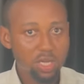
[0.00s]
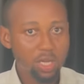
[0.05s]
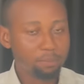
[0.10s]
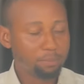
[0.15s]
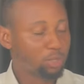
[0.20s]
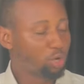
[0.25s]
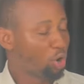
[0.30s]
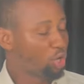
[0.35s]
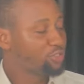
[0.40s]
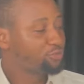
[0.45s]

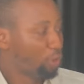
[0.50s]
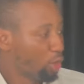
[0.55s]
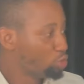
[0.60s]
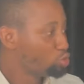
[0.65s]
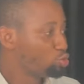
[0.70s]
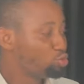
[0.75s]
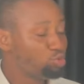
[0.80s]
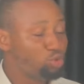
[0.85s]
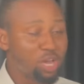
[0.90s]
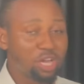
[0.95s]
because for
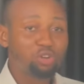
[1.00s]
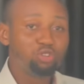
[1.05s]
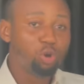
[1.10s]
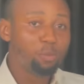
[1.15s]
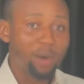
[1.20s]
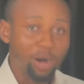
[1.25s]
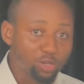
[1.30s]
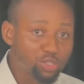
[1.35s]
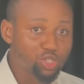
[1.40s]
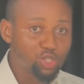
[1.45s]
you to do a
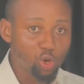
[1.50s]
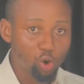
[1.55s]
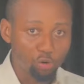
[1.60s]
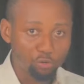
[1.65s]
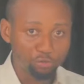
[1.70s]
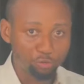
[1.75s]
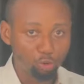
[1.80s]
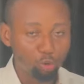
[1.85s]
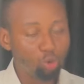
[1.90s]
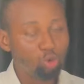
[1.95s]
global
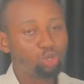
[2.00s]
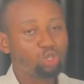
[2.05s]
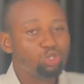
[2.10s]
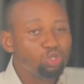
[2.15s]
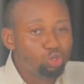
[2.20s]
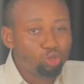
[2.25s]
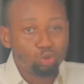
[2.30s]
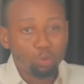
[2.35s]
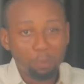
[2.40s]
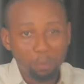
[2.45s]
CFO,
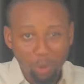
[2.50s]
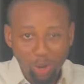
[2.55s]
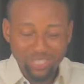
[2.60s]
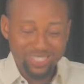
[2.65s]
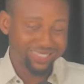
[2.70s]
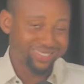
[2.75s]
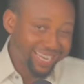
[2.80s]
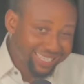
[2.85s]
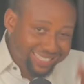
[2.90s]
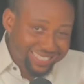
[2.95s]
you
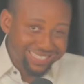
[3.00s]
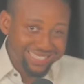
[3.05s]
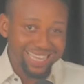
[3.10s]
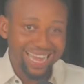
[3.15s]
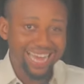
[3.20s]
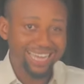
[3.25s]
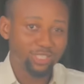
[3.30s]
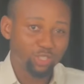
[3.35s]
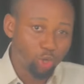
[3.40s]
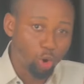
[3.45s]
must
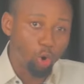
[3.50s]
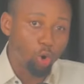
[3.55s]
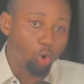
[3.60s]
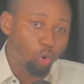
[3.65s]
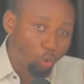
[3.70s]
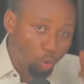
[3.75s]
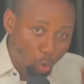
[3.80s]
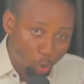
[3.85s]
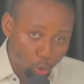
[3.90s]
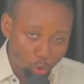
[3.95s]
register your
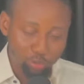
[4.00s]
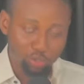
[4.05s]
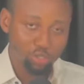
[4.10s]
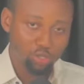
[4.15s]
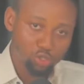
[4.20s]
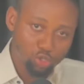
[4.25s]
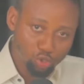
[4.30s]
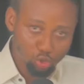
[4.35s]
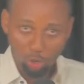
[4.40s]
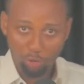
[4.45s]
own
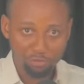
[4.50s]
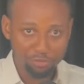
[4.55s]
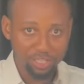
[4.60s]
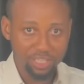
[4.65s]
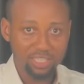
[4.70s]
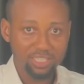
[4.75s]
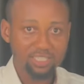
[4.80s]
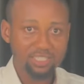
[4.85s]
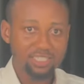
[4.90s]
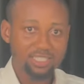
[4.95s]

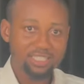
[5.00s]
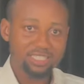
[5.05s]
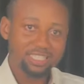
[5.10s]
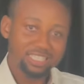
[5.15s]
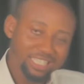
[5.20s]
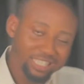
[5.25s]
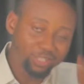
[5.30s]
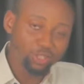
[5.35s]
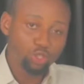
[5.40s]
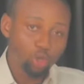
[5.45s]
survey
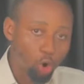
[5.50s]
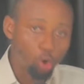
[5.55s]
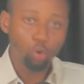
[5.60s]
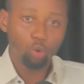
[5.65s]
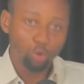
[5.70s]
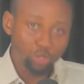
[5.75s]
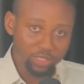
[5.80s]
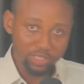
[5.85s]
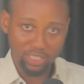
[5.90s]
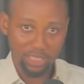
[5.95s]
in your
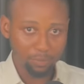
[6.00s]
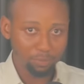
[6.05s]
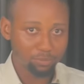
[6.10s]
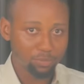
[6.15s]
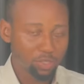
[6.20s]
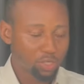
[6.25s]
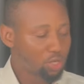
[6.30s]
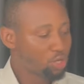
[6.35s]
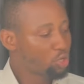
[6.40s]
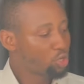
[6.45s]
own name.
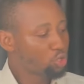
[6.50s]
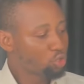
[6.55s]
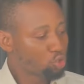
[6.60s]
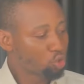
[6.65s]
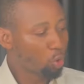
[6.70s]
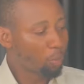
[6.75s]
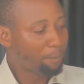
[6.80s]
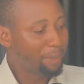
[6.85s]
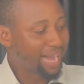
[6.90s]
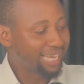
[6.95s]

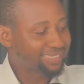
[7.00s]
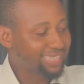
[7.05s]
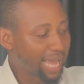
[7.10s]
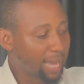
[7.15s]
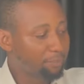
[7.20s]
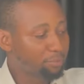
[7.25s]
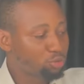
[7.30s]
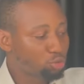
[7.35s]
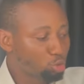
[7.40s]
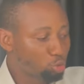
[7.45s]
So by
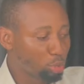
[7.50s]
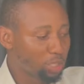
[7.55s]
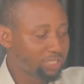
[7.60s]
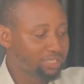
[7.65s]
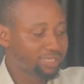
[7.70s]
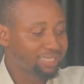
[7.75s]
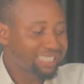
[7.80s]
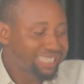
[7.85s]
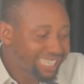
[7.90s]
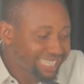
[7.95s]
them
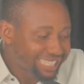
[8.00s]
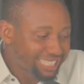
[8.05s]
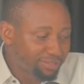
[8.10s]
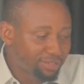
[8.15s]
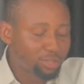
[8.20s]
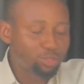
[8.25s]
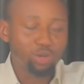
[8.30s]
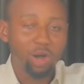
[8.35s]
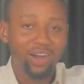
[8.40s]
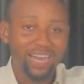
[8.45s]
doing
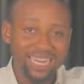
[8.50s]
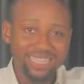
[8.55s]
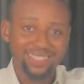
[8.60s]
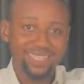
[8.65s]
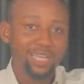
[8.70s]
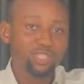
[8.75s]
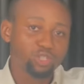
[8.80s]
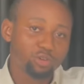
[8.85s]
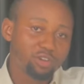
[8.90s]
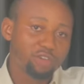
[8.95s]
individual
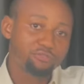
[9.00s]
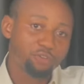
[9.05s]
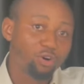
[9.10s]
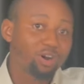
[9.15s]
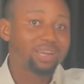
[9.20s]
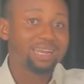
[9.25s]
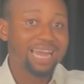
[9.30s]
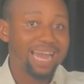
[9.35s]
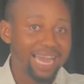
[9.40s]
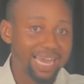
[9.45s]
registered survey for
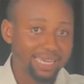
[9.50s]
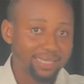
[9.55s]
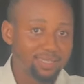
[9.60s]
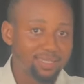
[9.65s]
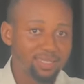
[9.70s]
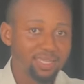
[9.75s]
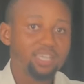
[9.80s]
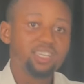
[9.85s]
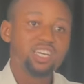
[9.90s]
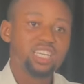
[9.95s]

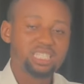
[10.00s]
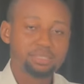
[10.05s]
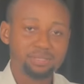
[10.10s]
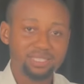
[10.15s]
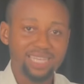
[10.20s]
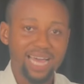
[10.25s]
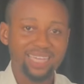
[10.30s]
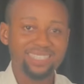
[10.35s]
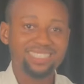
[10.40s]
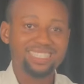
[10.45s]
clients, it
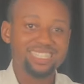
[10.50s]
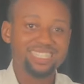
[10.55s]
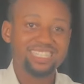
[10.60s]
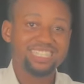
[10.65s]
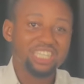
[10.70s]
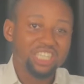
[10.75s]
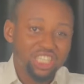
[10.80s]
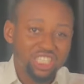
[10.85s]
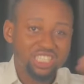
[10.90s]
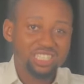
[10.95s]
means that it's
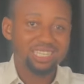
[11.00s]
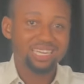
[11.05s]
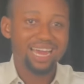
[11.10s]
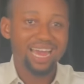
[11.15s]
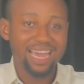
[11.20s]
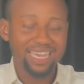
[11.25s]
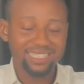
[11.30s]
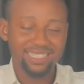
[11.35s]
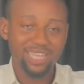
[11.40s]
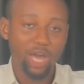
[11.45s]
each
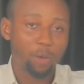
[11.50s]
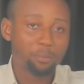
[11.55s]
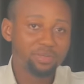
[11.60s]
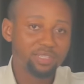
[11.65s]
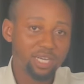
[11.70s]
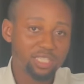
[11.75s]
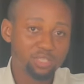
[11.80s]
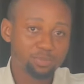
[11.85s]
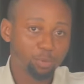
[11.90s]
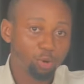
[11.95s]
client that will
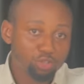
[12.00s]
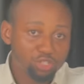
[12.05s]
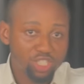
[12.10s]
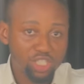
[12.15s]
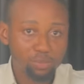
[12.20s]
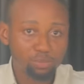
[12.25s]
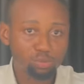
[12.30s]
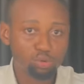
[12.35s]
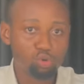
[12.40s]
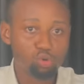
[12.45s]
be
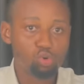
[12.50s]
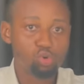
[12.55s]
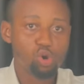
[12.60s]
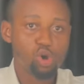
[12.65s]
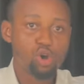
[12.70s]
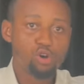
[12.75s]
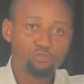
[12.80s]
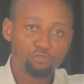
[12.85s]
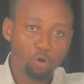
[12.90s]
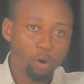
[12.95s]
responsible
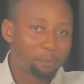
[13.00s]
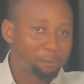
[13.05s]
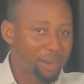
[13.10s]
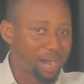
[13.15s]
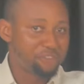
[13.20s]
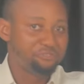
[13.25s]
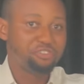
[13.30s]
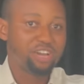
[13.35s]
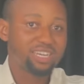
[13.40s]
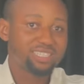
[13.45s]
for
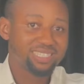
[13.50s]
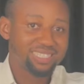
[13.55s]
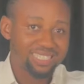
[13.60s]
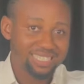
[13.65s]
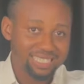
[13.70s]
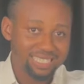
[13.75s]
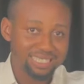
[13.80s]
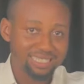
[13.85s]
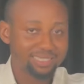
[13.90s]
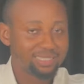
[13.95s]

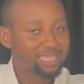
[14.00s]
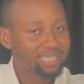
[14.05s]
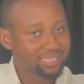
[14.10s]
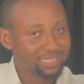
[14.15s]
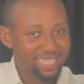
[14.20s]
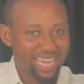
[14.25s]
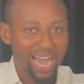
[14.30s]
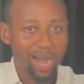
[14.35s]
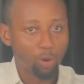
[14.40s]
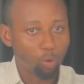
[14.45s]
perfecting
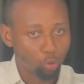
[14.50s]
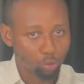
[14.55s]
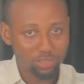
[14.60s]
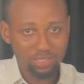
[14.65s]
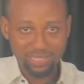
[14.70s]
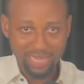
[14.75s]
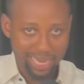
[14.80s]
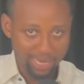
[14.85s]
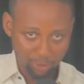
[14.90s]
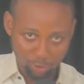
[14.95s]
their own
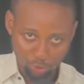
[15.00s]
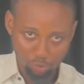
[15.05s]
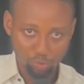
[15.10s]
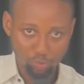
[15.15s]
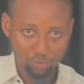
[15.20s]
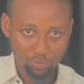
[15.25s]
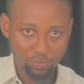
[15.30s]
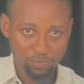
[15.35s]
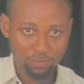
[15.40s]
title.